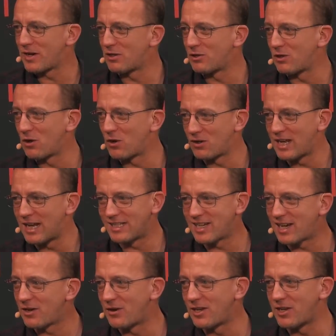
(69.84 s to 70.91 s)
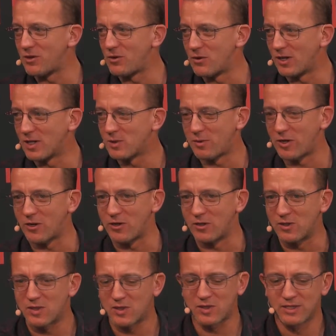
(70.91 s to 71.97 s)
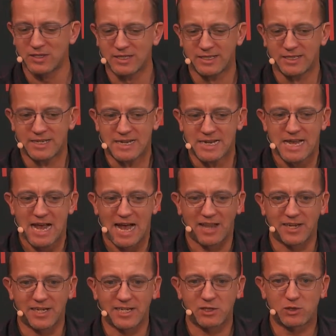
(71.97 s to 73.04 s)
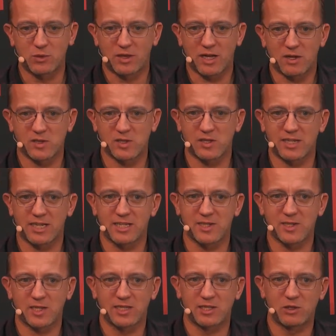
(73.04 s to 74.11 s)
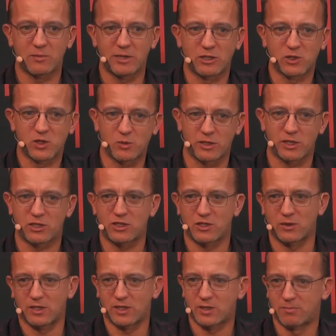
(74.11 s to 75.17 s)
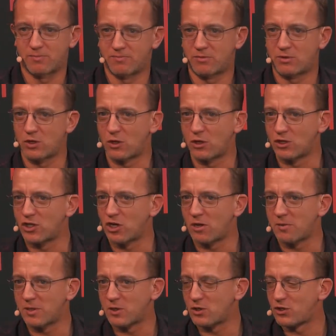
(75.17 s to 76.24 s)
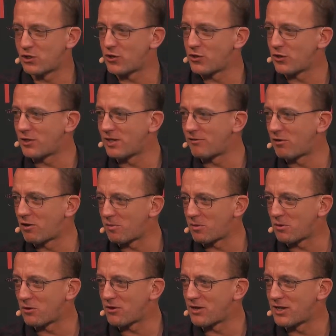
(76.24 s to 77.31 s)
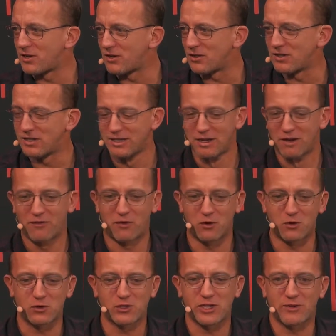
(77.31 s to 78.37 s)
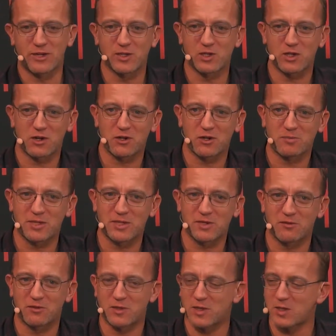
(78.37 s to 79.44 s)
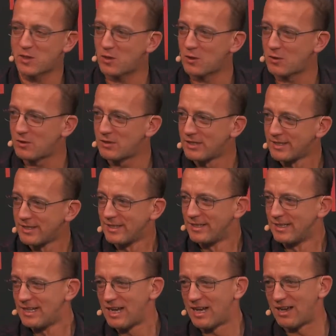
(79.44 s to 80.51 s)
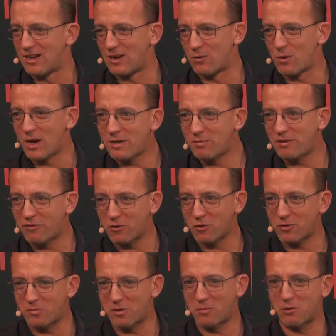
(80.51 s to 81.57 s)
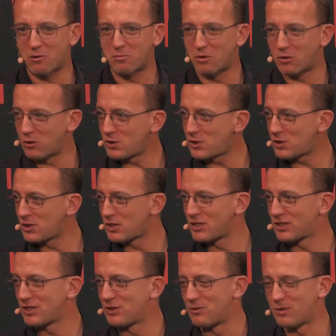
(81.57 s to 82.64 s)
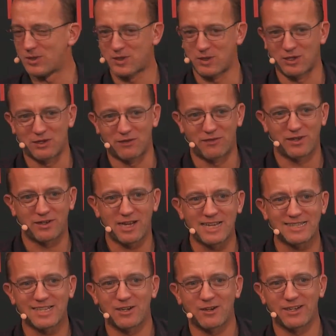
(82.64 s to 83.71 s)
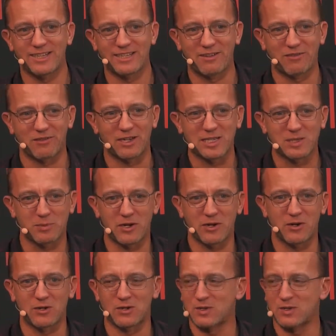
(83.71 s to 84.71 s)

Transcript: an entirely new experience. And then in 2000, I decided to make the switch, so I took a job as a junior developer in a photo sharing startup in San Francisco, right before the bubble burst. So it was an entirely different experience.